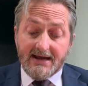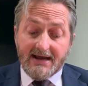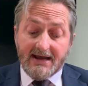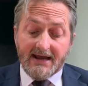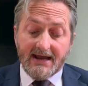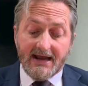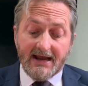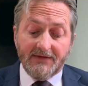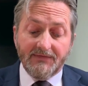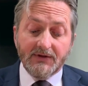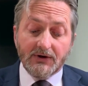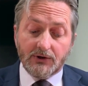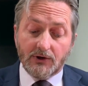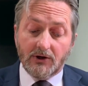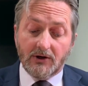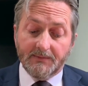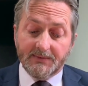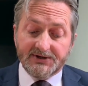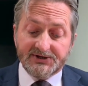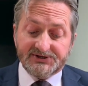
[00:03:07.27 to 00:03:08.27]
In the
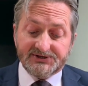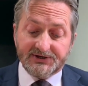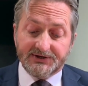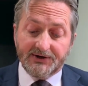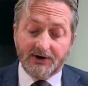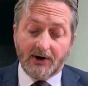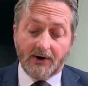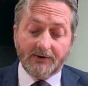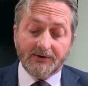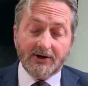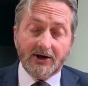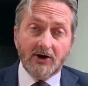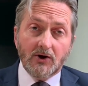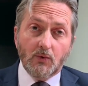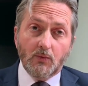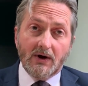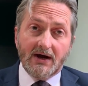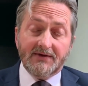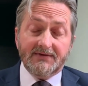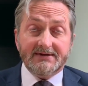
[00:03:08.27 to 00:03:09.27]
common scenario
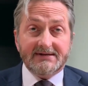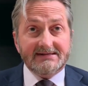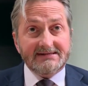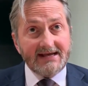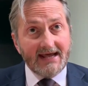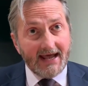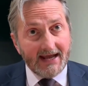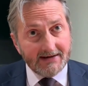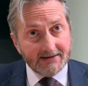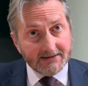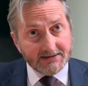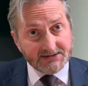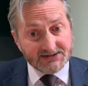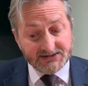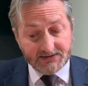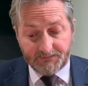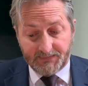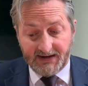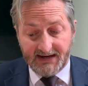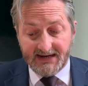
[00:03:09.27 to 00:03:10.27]
where the
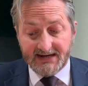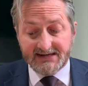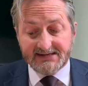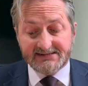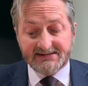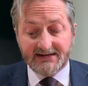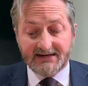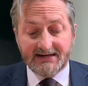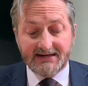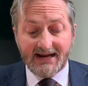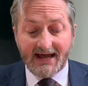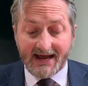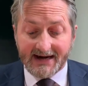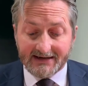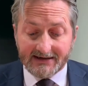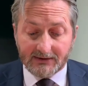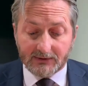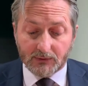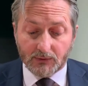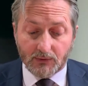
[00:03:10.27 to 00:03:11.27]
tenant pays the
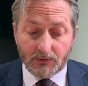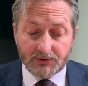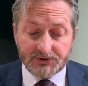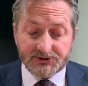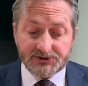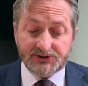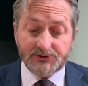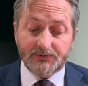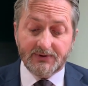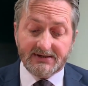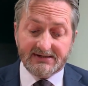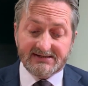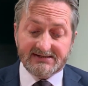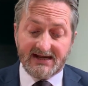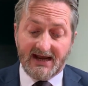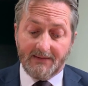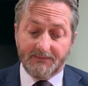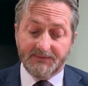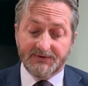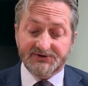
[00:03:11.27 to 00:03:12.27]
landlord to
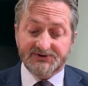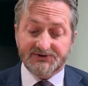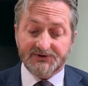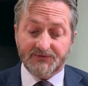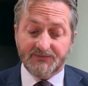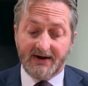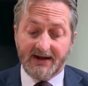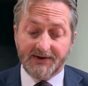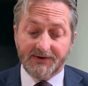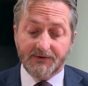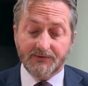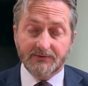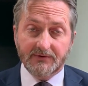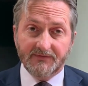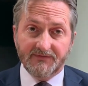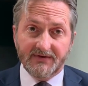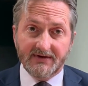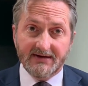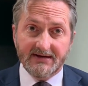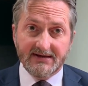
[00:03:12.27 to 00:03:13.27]
accept the surrender
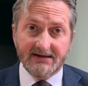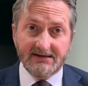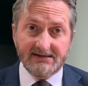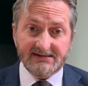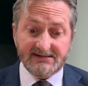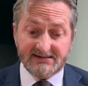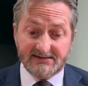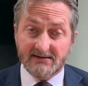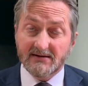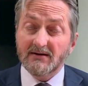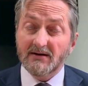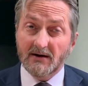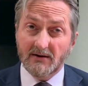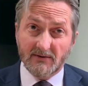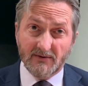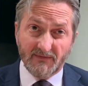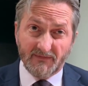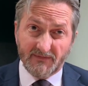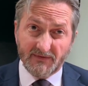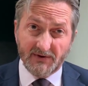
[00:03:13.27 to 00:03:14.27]
of the lease, a
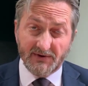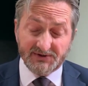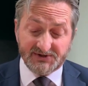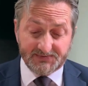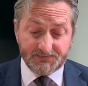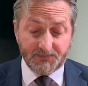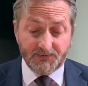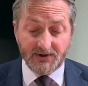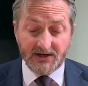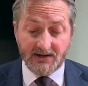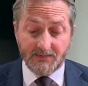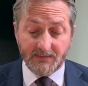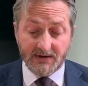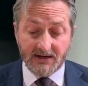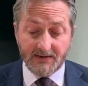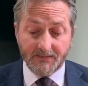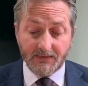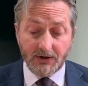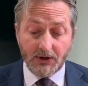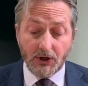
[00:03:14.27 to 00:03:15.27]
reverse
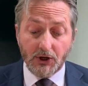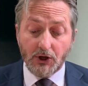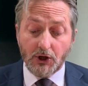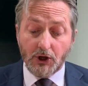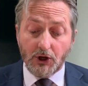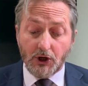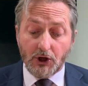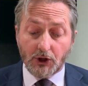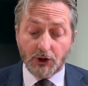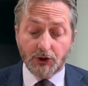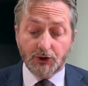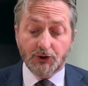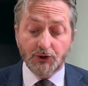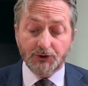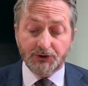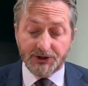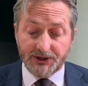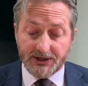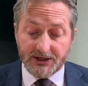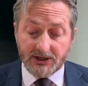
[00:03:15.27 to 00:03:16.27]
premium,
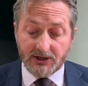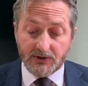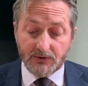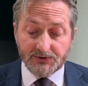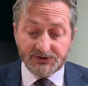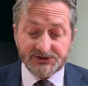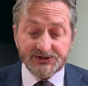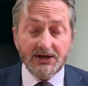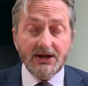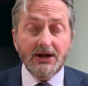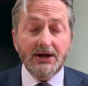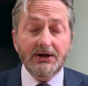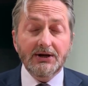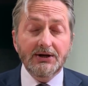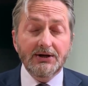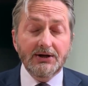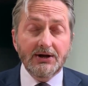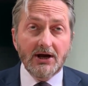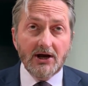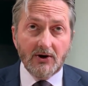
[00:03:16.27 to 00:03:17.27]
good news,
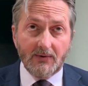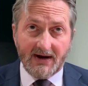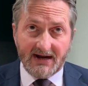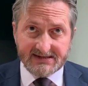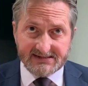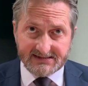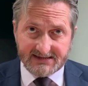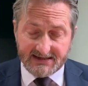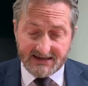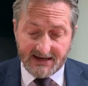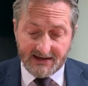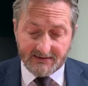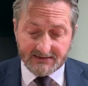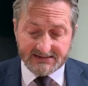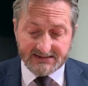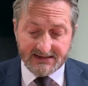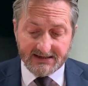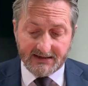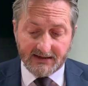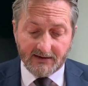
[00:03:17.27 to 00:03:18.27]
no
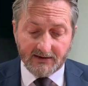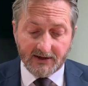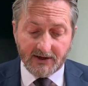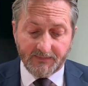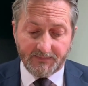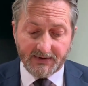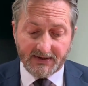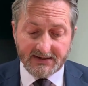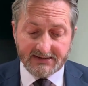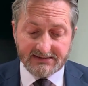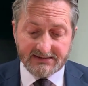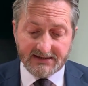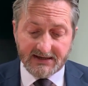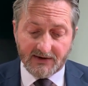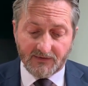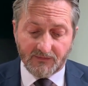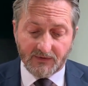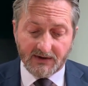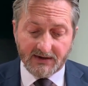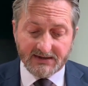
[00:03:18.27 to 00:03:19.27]
SDLT liability
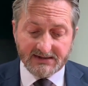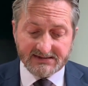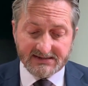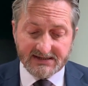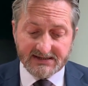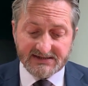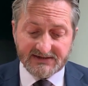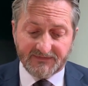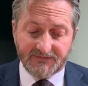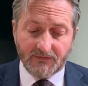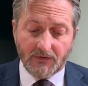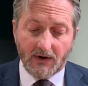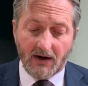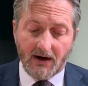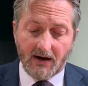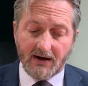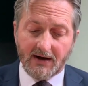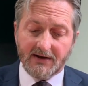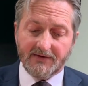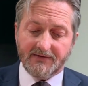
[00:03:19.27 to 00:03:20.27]
arises for
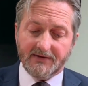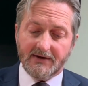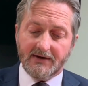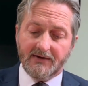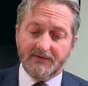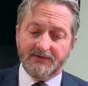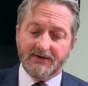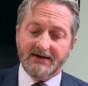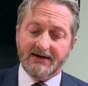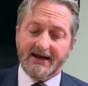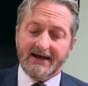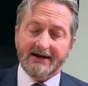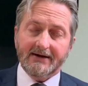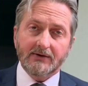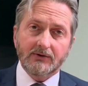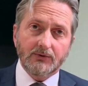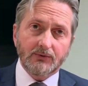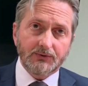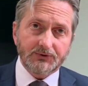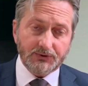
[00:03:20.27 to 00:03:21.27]
either the
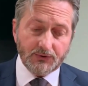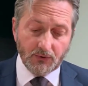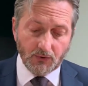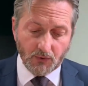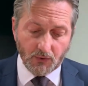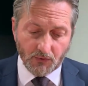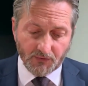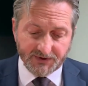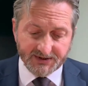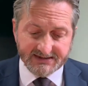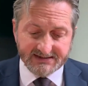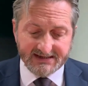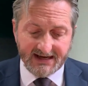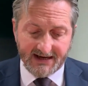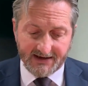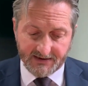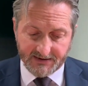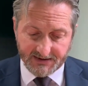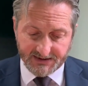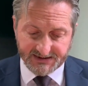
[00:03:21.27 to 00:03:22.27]
landlord or the
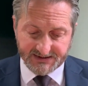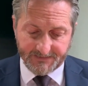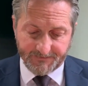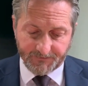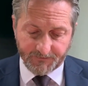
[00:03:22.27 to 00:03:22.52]
tenant.